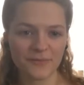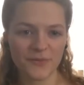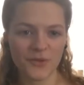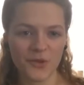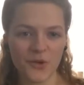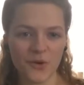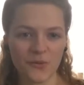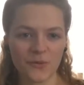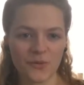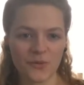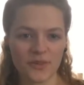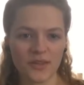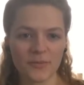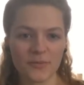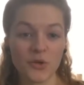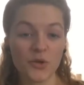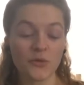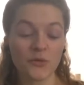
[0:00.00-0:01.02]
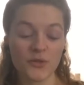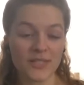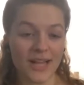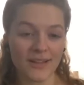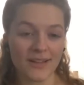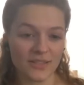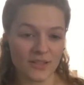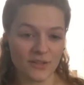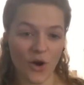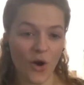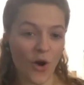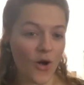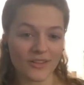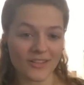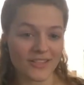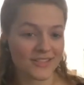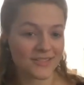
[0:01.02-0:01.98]
you know, the beautiful sounds that the
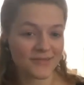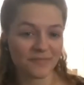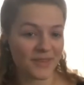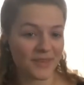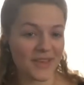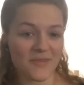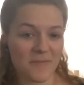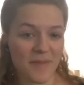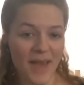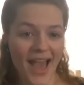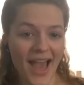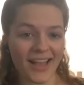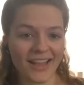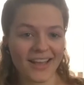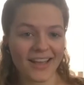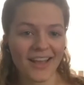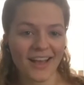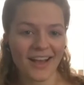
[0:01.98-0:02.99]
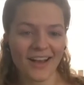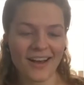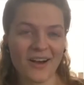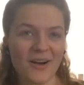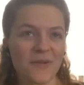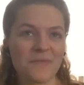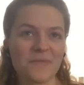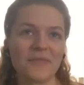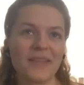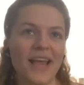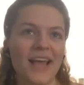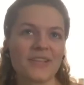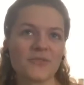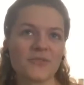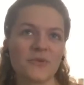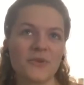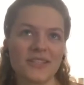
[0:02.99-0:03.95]
hall is giving back
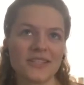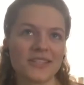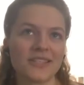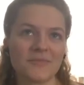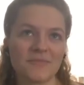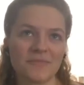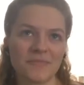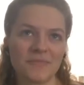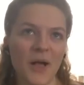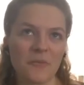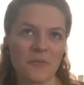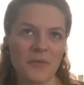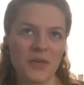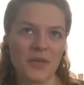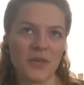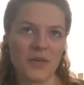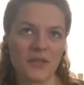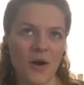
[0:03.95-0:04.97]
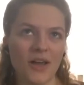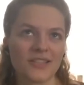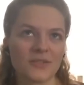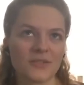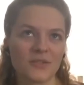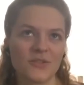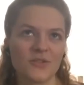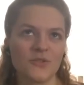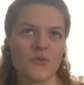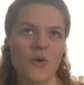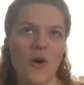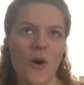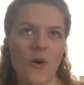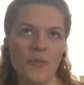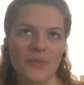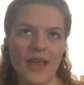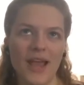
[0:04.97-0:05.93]
has always helped me a lot to
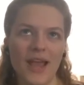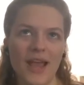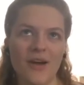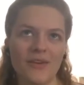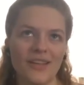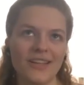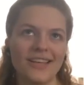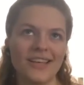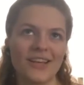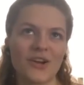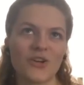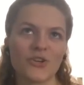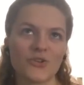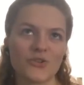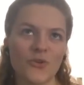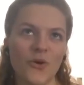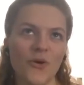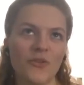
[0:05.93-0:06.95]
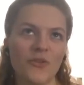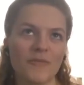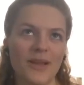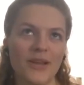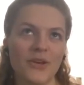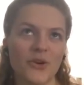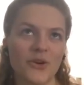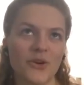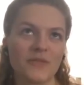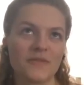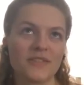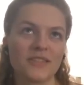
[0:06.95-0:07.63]
calm down and get control of my nerves